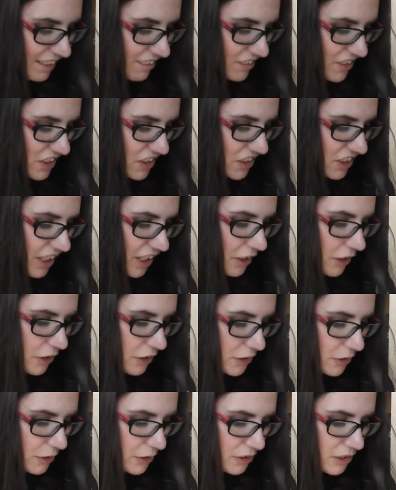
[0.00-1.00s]
for
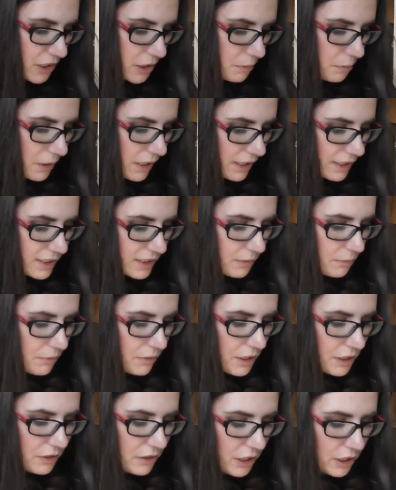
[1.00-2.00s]
Scarecrow, you picked
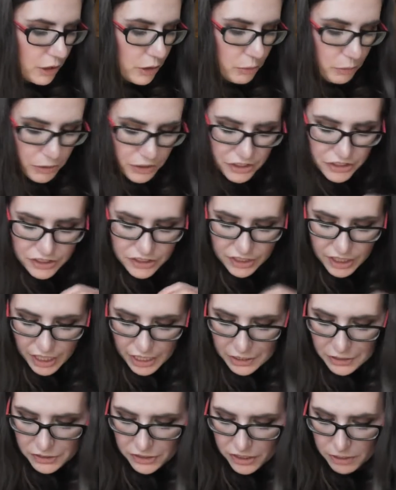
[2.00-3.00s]
something that you were
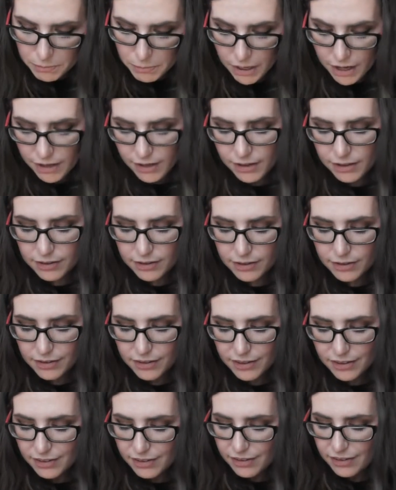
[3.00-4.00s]
scared to pan.
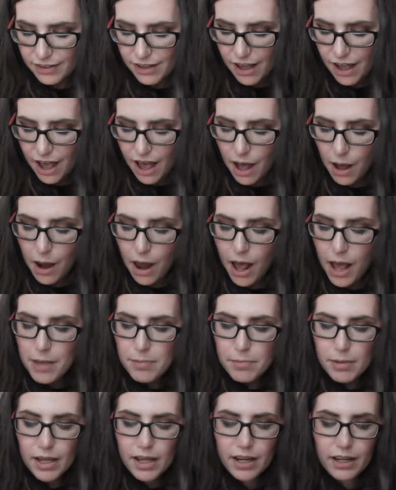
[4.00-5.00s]
And I
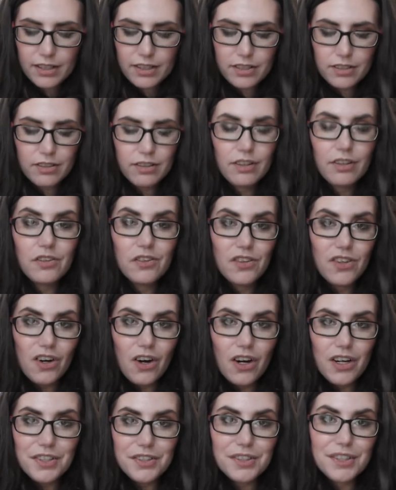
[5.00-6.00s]
picked
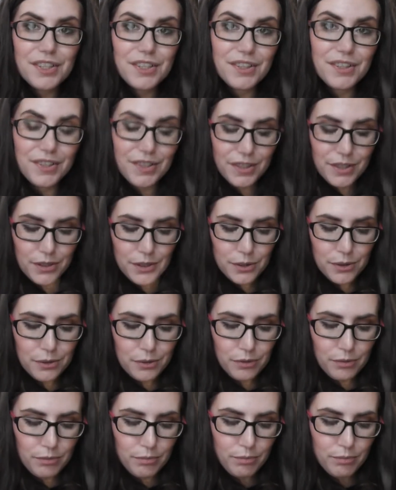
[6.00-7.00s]
NARS
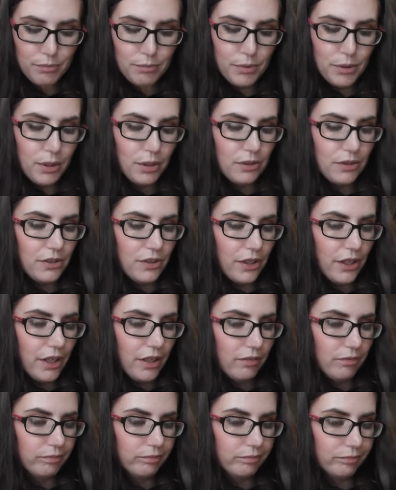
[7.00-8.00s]
Casino bronzer.